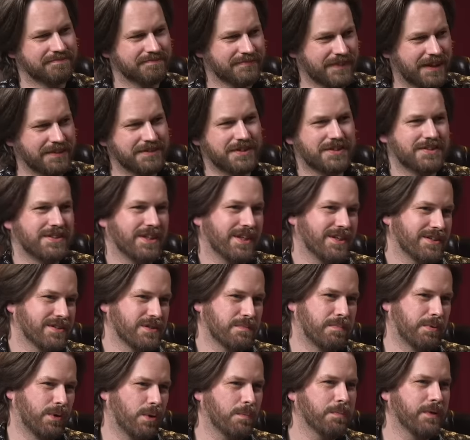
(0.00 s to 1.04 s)
I was just thinking it's
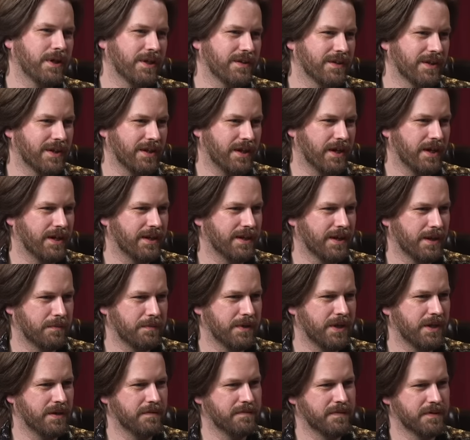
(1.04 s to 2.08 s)
appropriate that I got
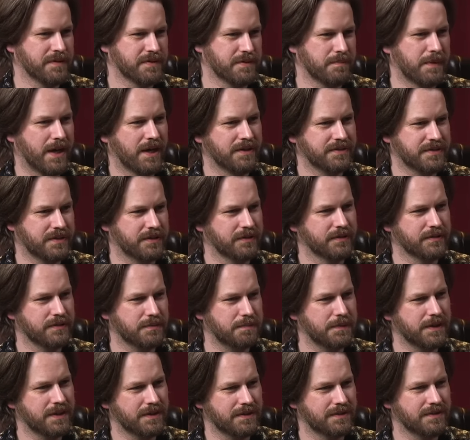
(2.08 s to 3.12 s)
nominated for some Oscars
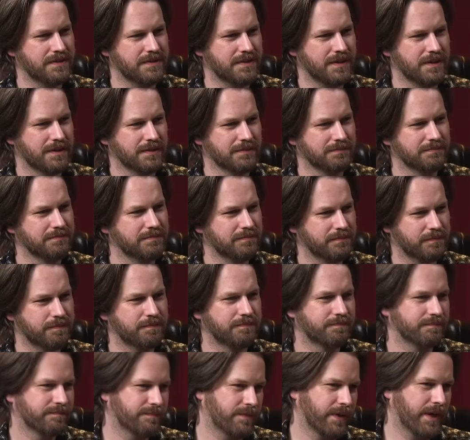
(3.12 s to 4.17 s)
because, you know,
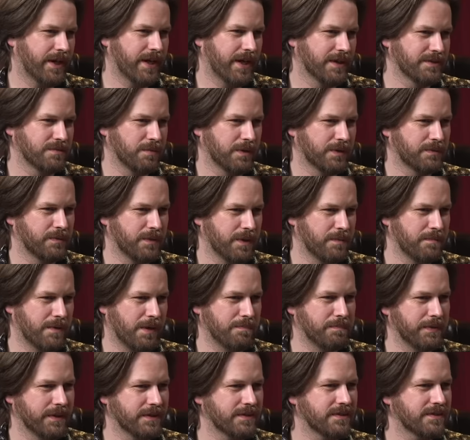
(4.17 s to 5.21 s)
Frank Oz worked with the
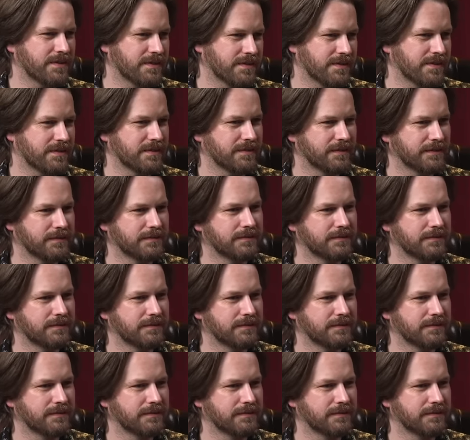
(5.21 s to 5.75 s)
Muppets, so.